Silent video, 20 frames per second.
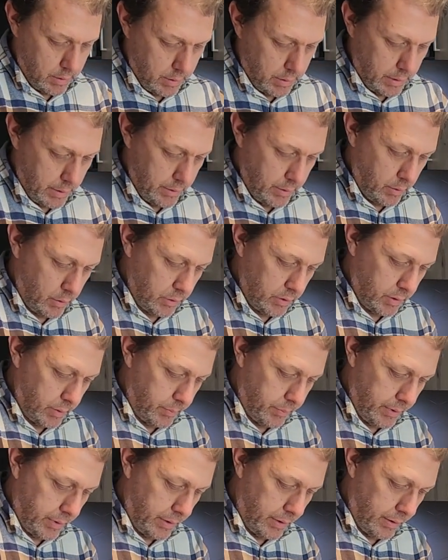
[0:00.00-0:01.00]
And those would
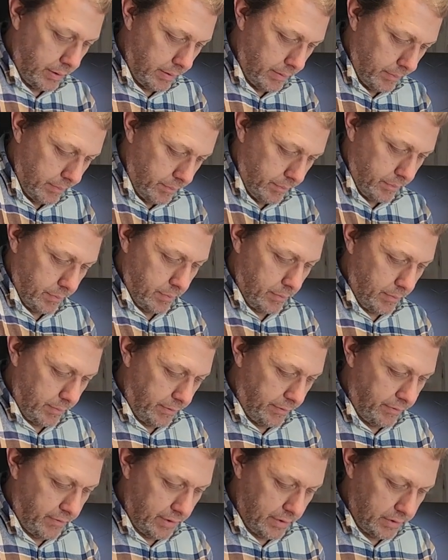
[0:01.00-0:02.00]
be
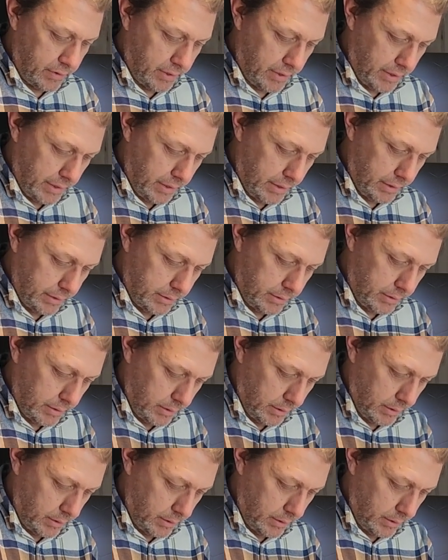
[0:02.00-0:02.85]
fun to eat.